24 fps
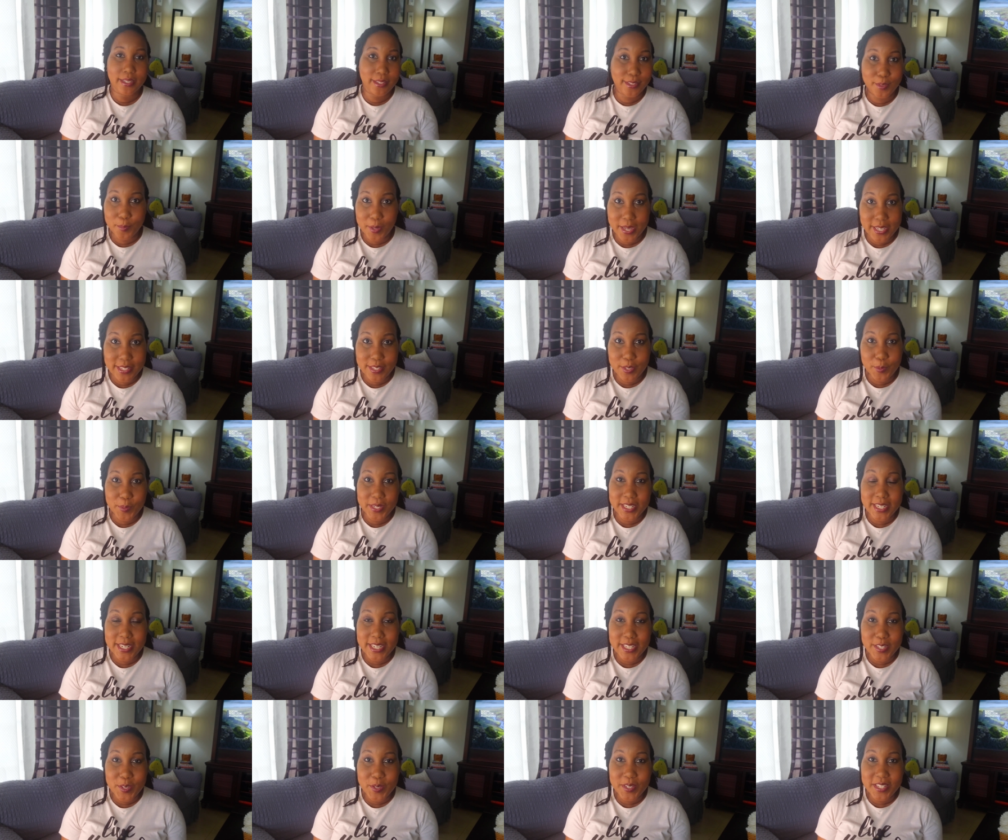Otherwise, they wouldn't
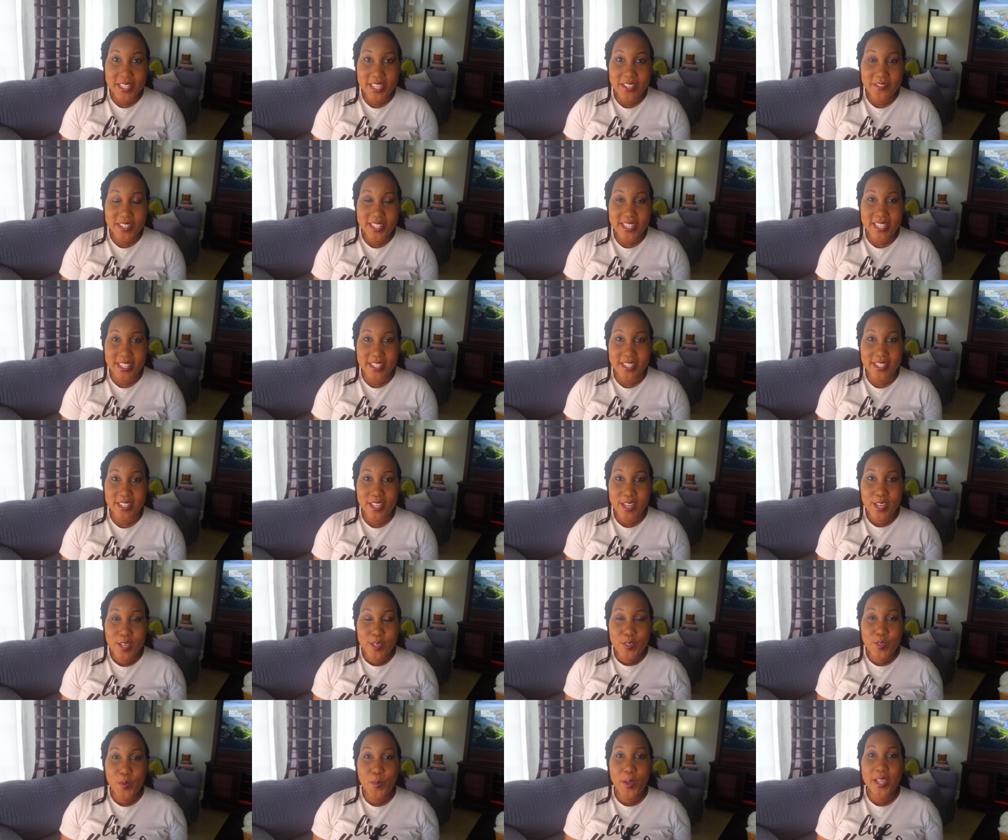need your services.
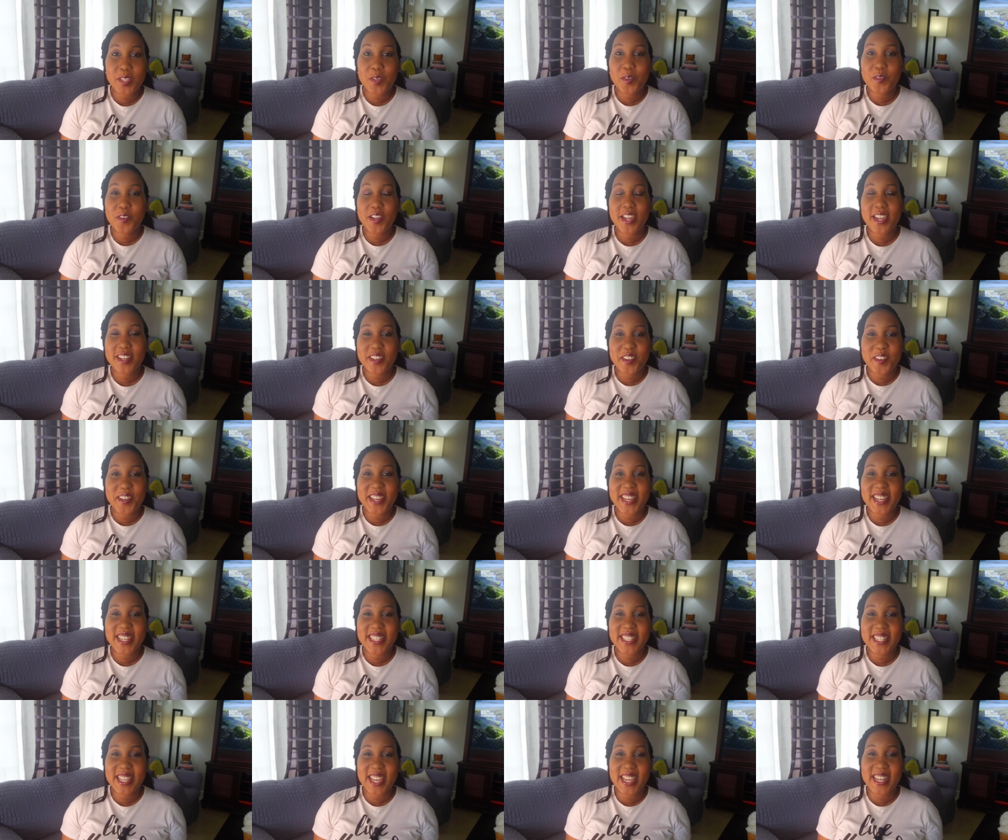So when you create your
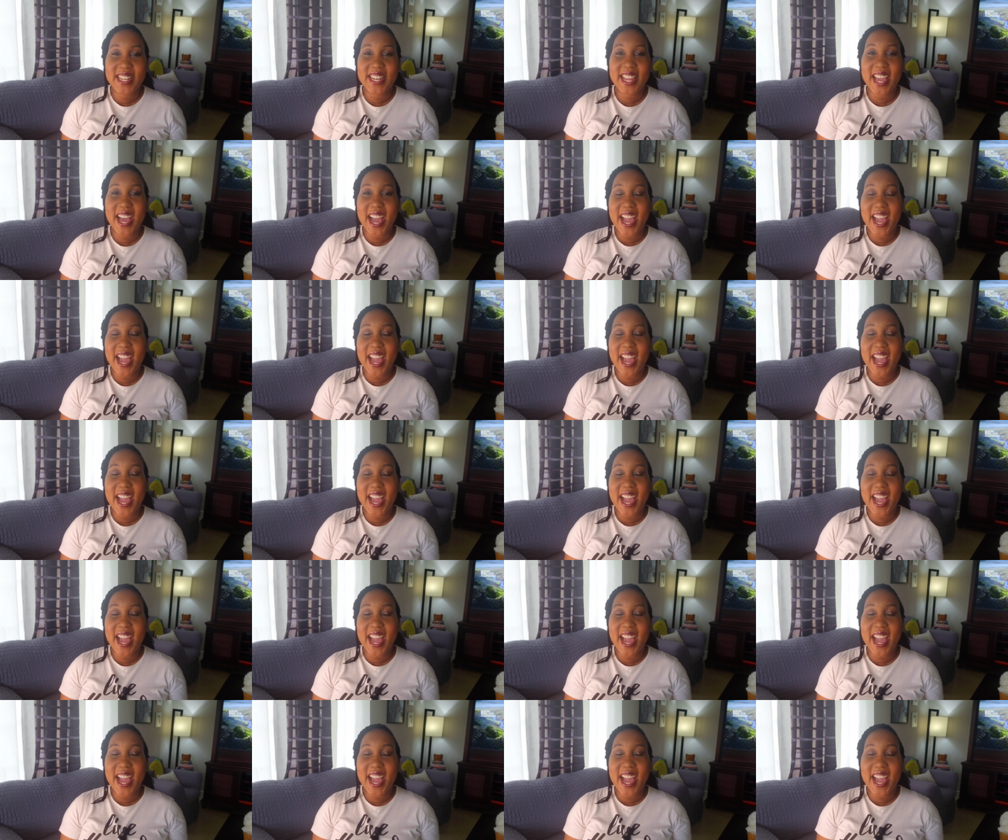content, the